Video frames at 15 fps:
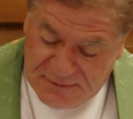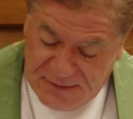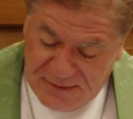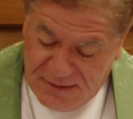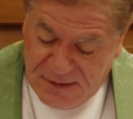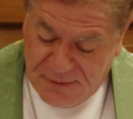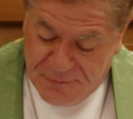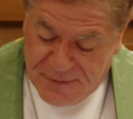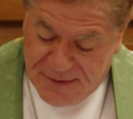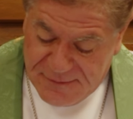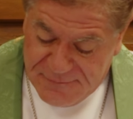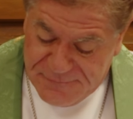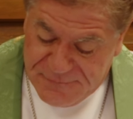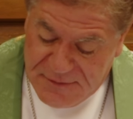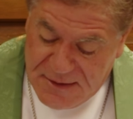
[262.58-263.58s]

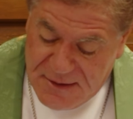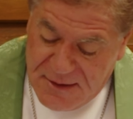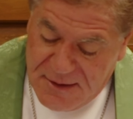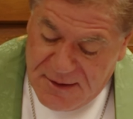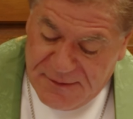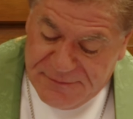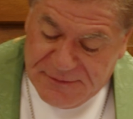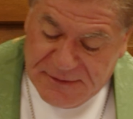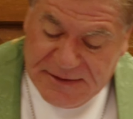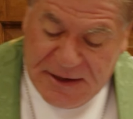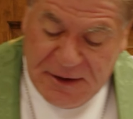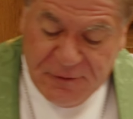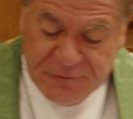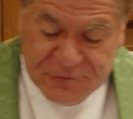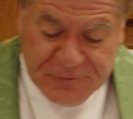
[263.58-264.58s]
anyway, the
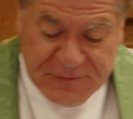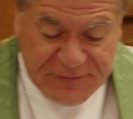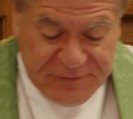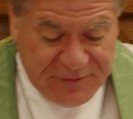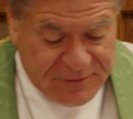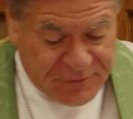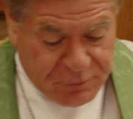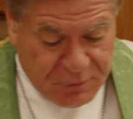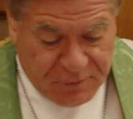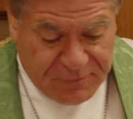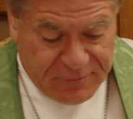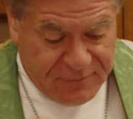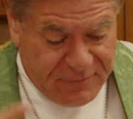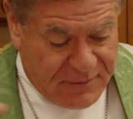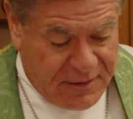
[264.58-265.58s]
characteristics
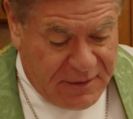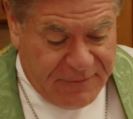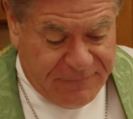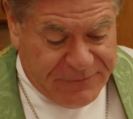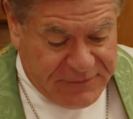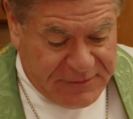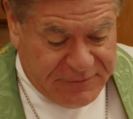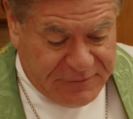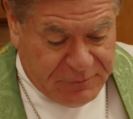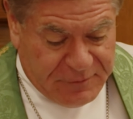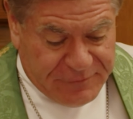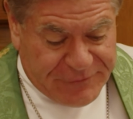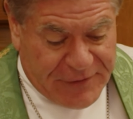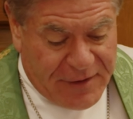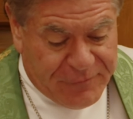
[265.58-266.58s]
were of this
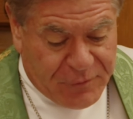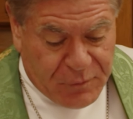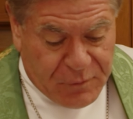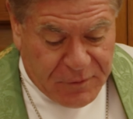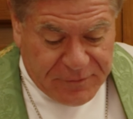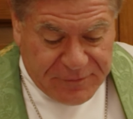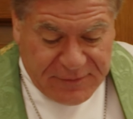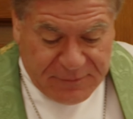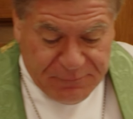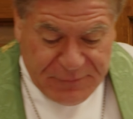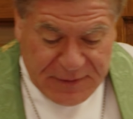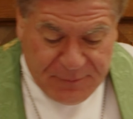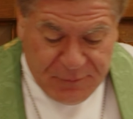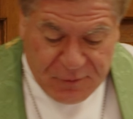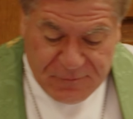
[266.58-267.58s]
revival were that
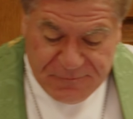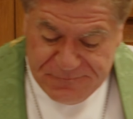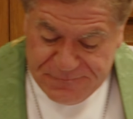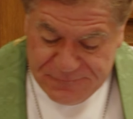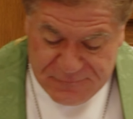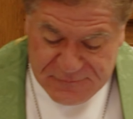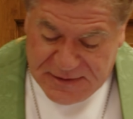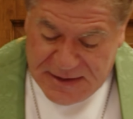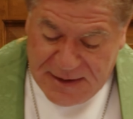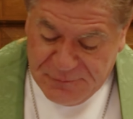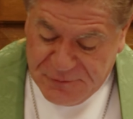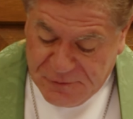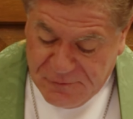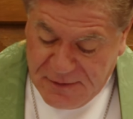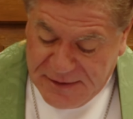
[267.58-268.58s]
people came
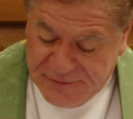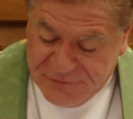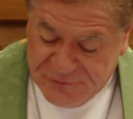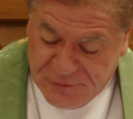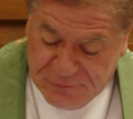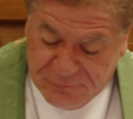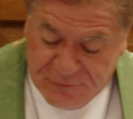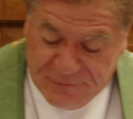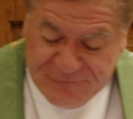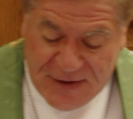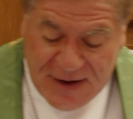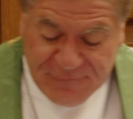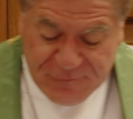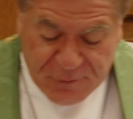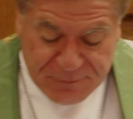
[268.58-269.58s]
to Christ during
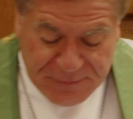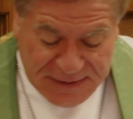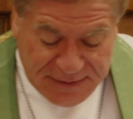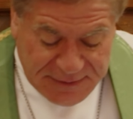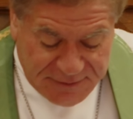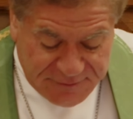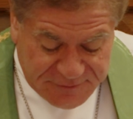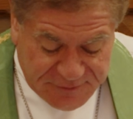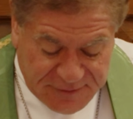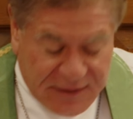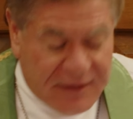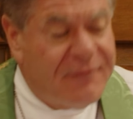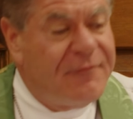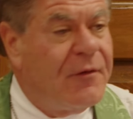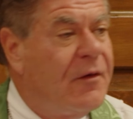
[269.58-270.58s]
revival meetings.
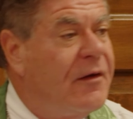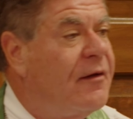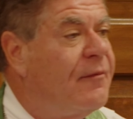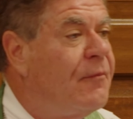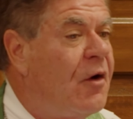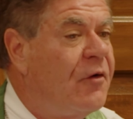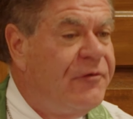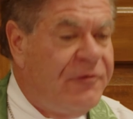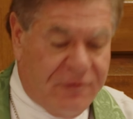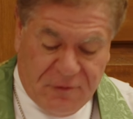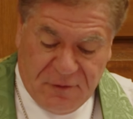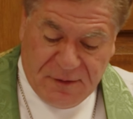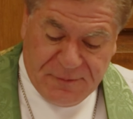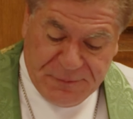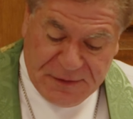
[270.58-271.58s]
Again, very
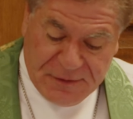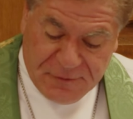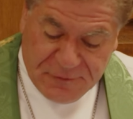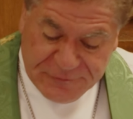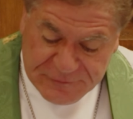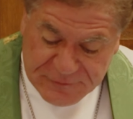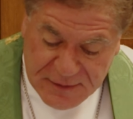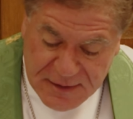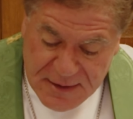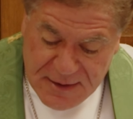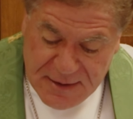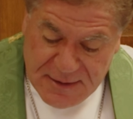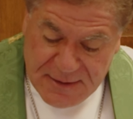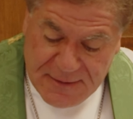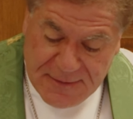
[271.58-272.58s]
emotional appeals.
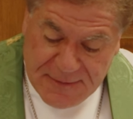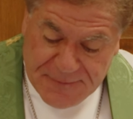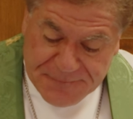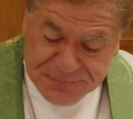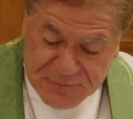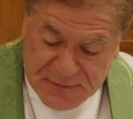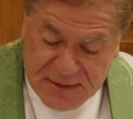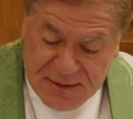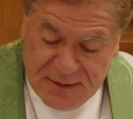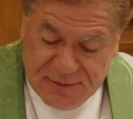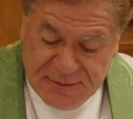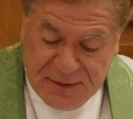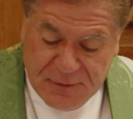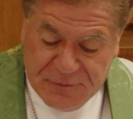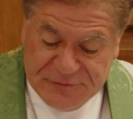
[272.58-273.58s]
Um,
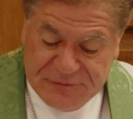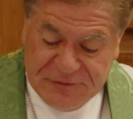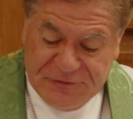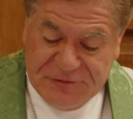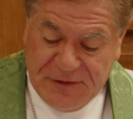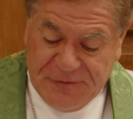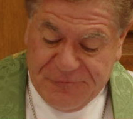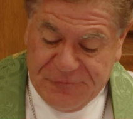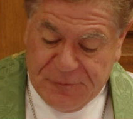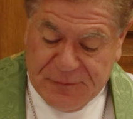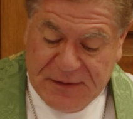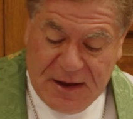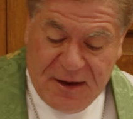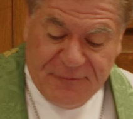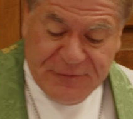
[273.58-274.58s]
there was a shift from
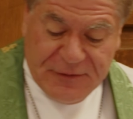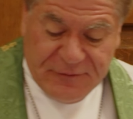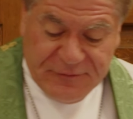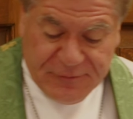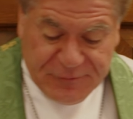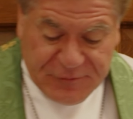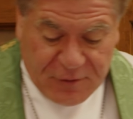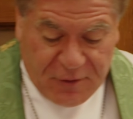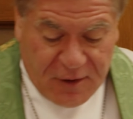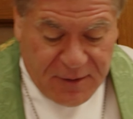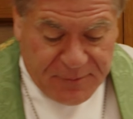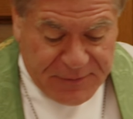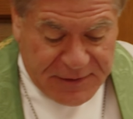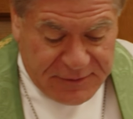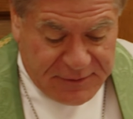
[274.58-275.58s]
Calvinism to
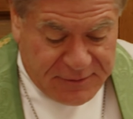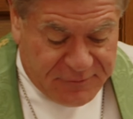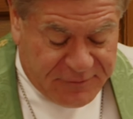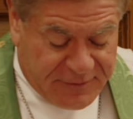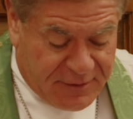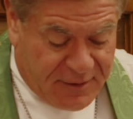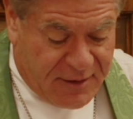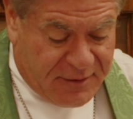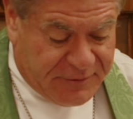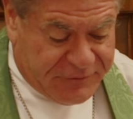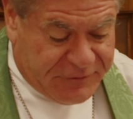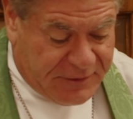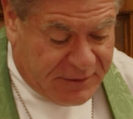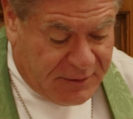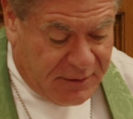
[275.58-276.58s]
Arminian
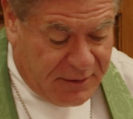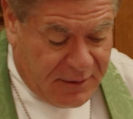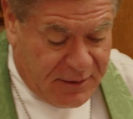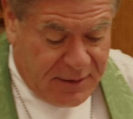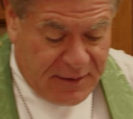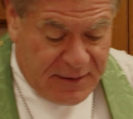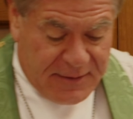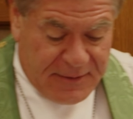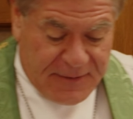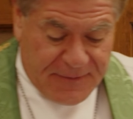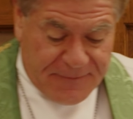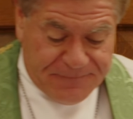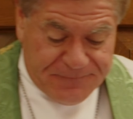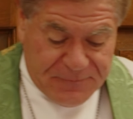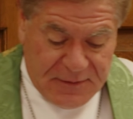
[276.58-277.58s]
theology.
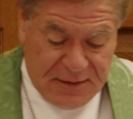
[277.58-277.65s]
Um,